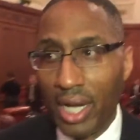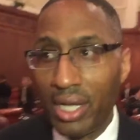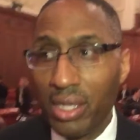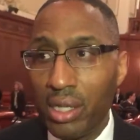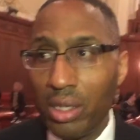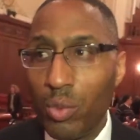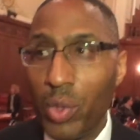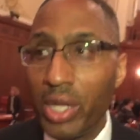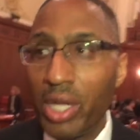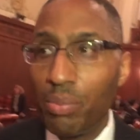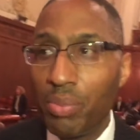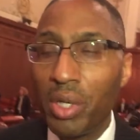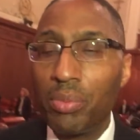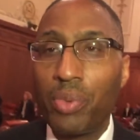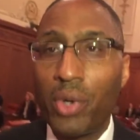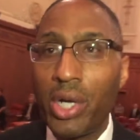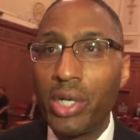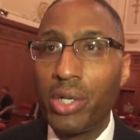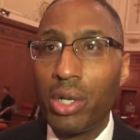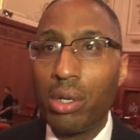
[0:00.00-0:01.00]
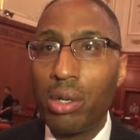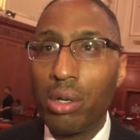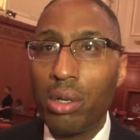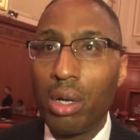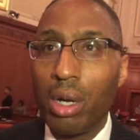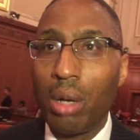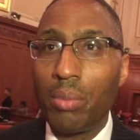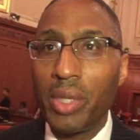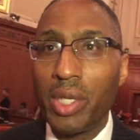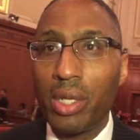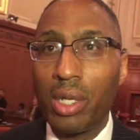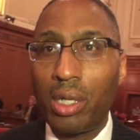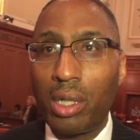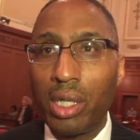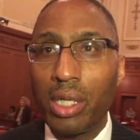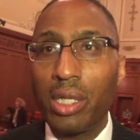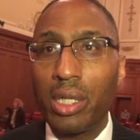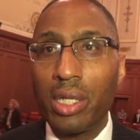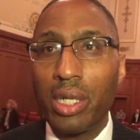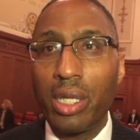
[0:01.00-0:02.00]
I think we can put pressure. I mean, the
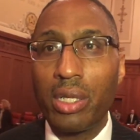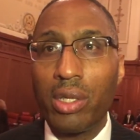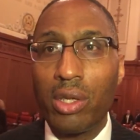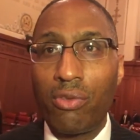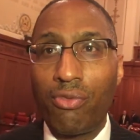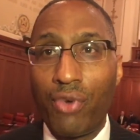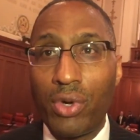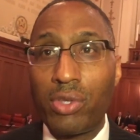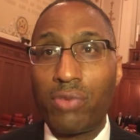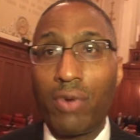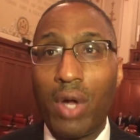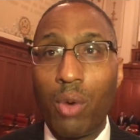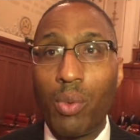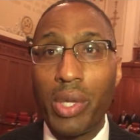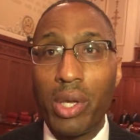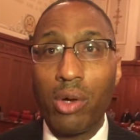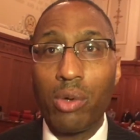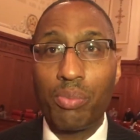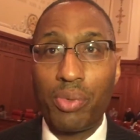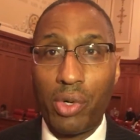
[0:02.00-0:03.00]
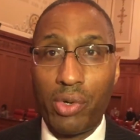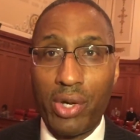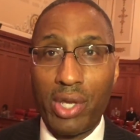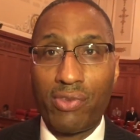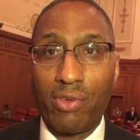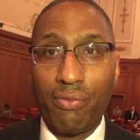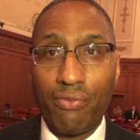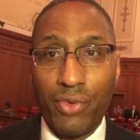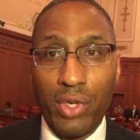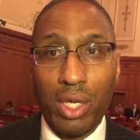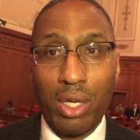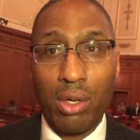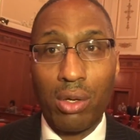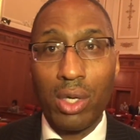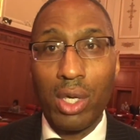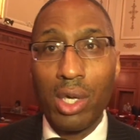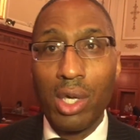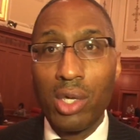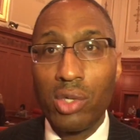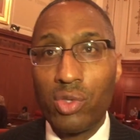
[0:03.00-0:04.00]
Cleveland Indians, first of all, we own Progressive Field.
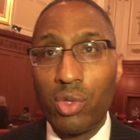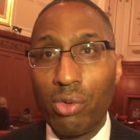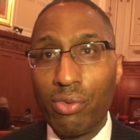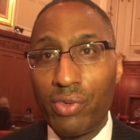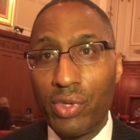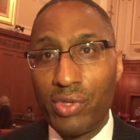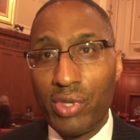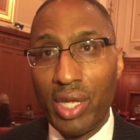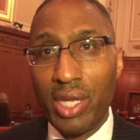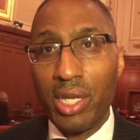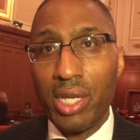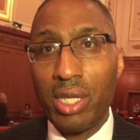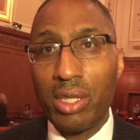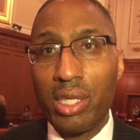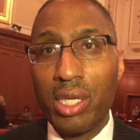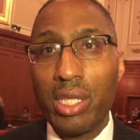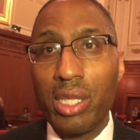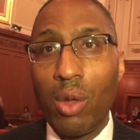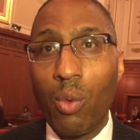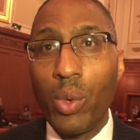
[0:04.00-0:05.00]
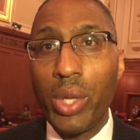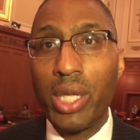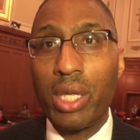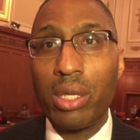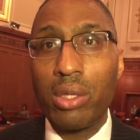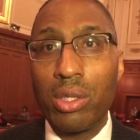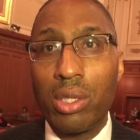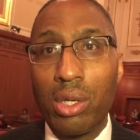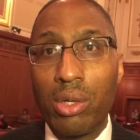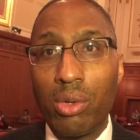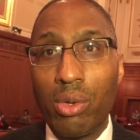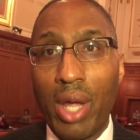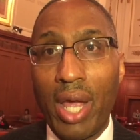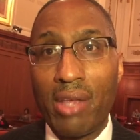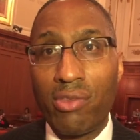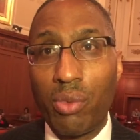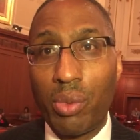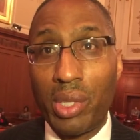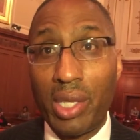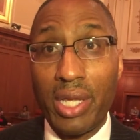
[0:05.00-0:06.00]
So if there's anything that we can do
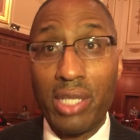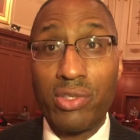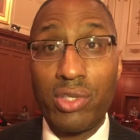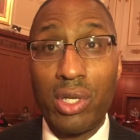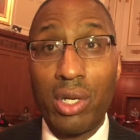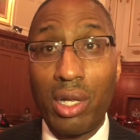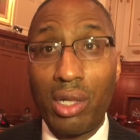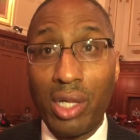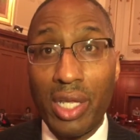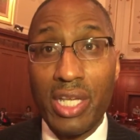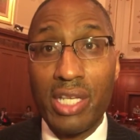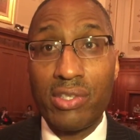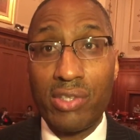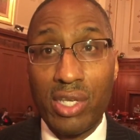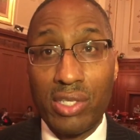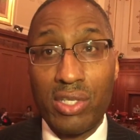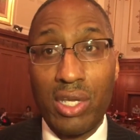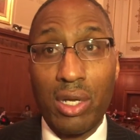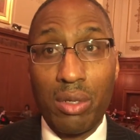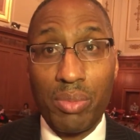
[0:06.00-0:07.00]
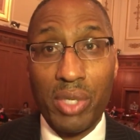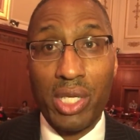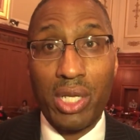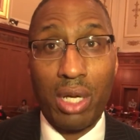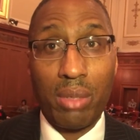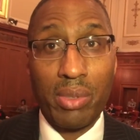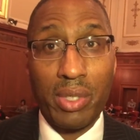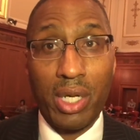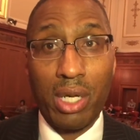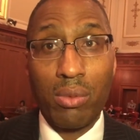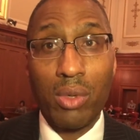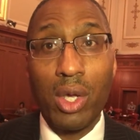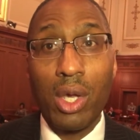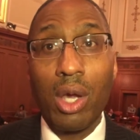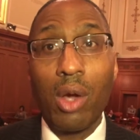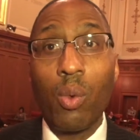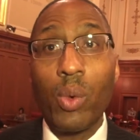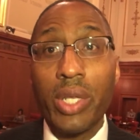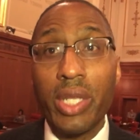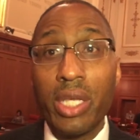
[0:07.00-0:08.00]
as it relates to the lease that's going to be coming up,
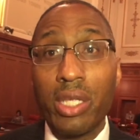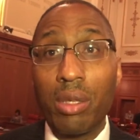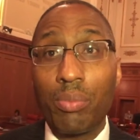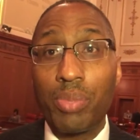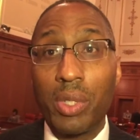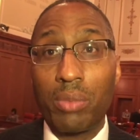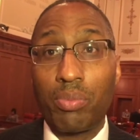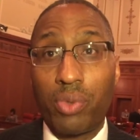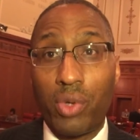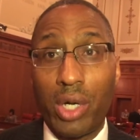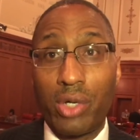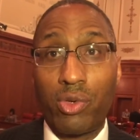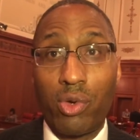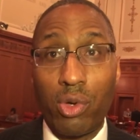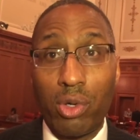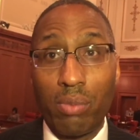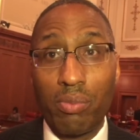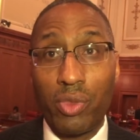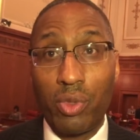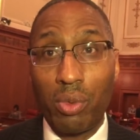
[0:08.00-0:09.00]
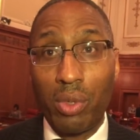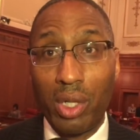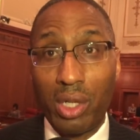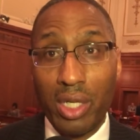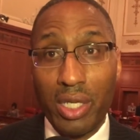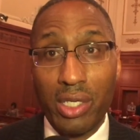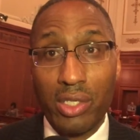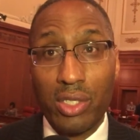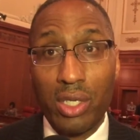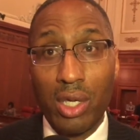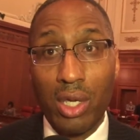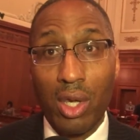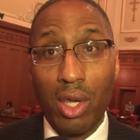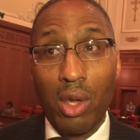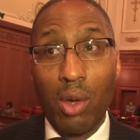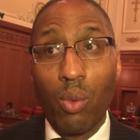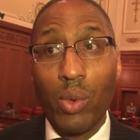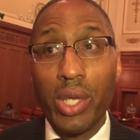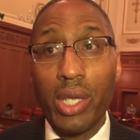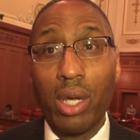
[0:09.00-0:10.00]
we need to put pressure on them through the lease.
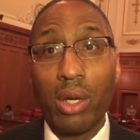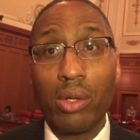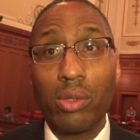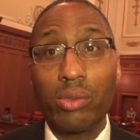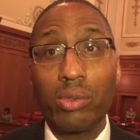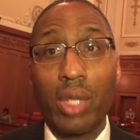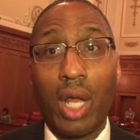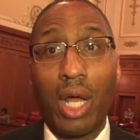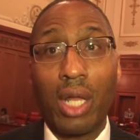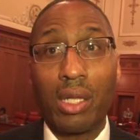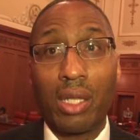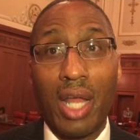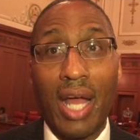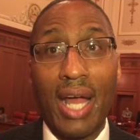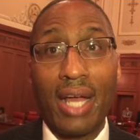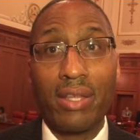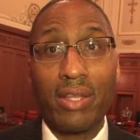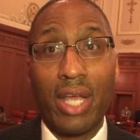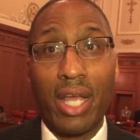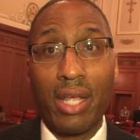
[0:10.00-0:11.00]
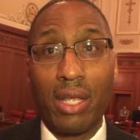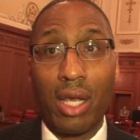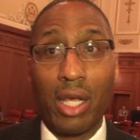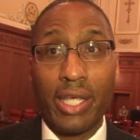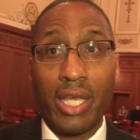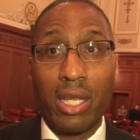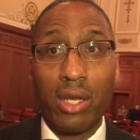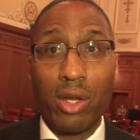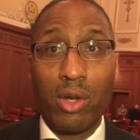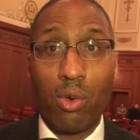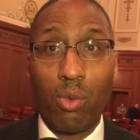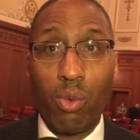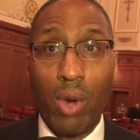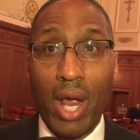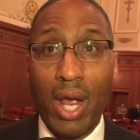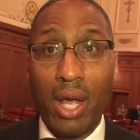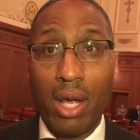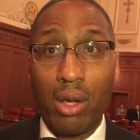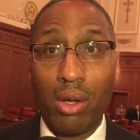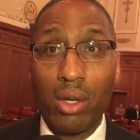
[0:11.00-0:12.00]
We own a lot in and
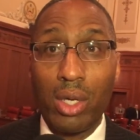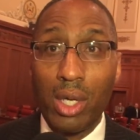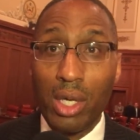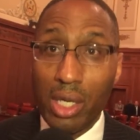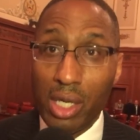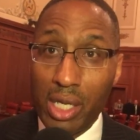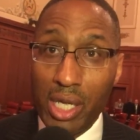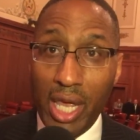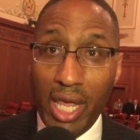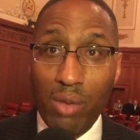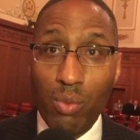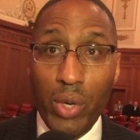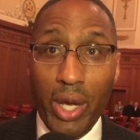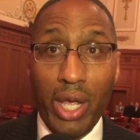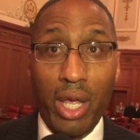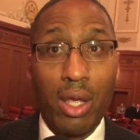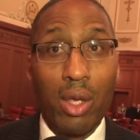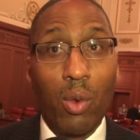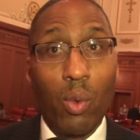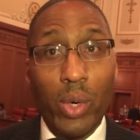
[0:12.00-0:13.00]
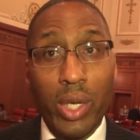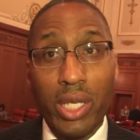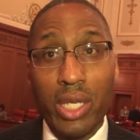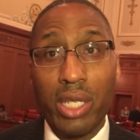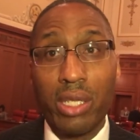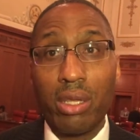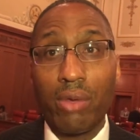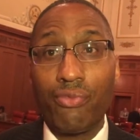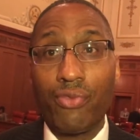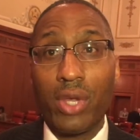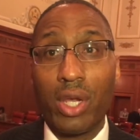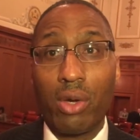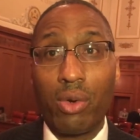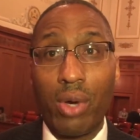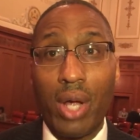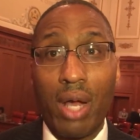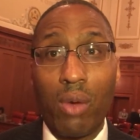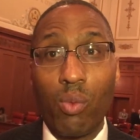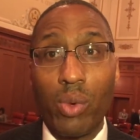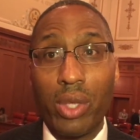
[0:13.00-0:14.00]
around Gateway. We need to figure
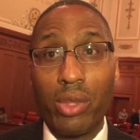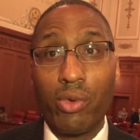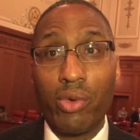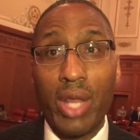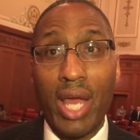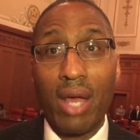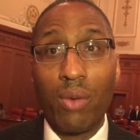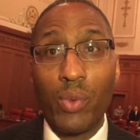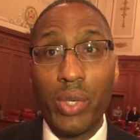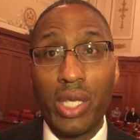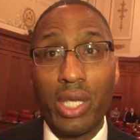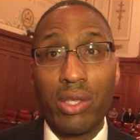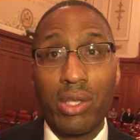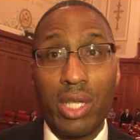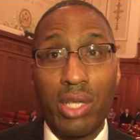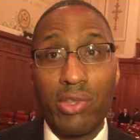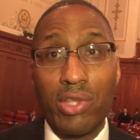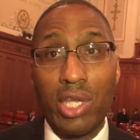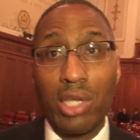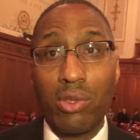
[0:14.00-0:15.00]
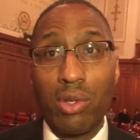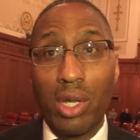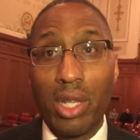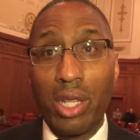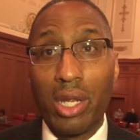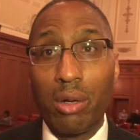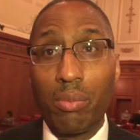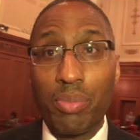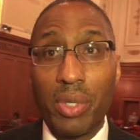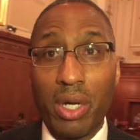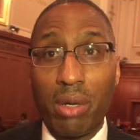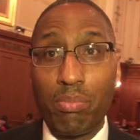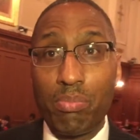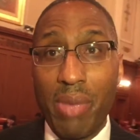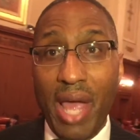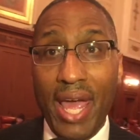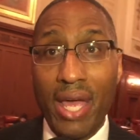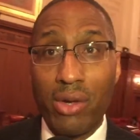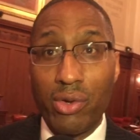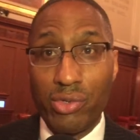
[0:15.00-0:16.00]
out whether or not we can continue to let them put up
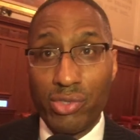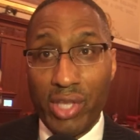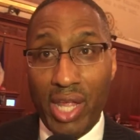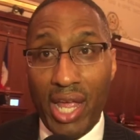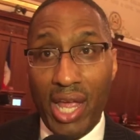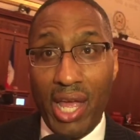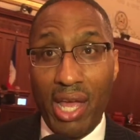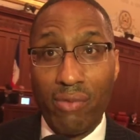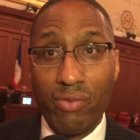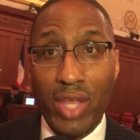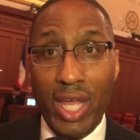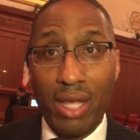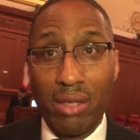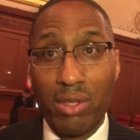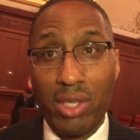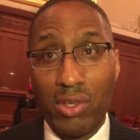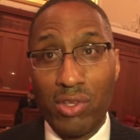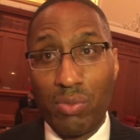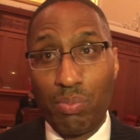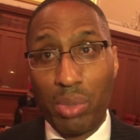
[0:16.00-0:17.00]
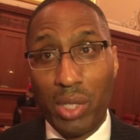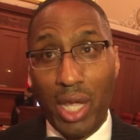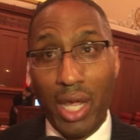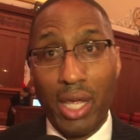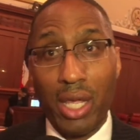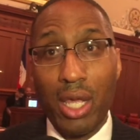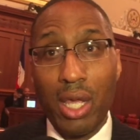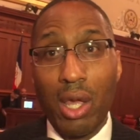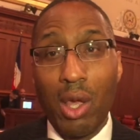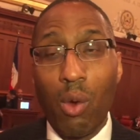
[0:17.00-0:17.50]
banners to have that display.